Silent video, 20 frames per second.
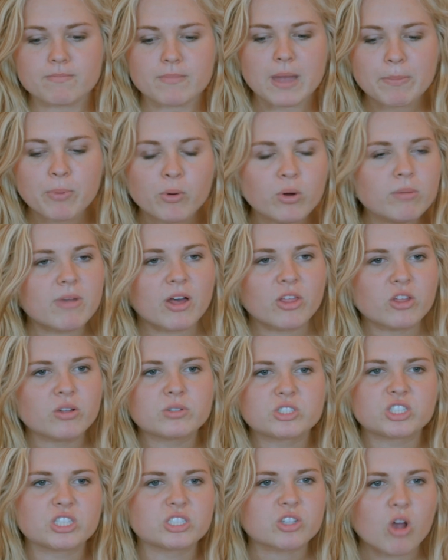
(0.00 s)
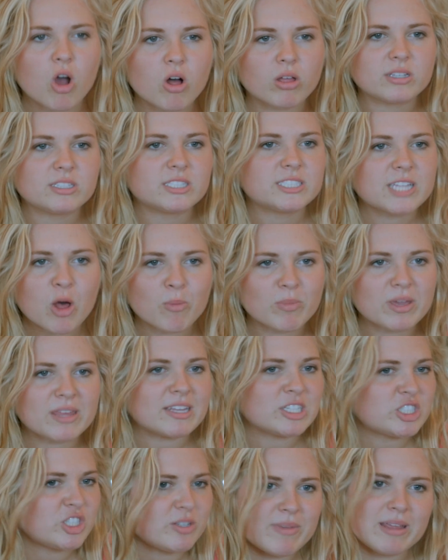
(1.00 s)
My poor mother was just calling to tell me
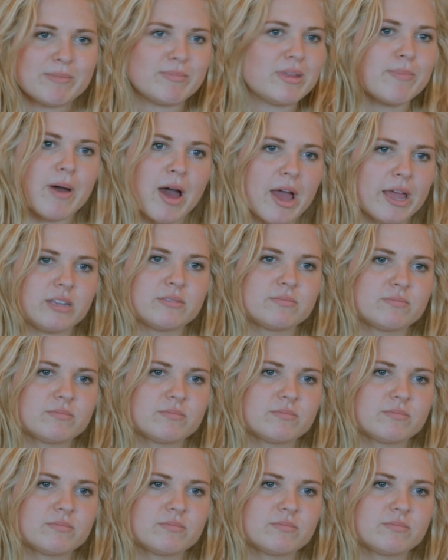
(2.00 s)
that she made me pie.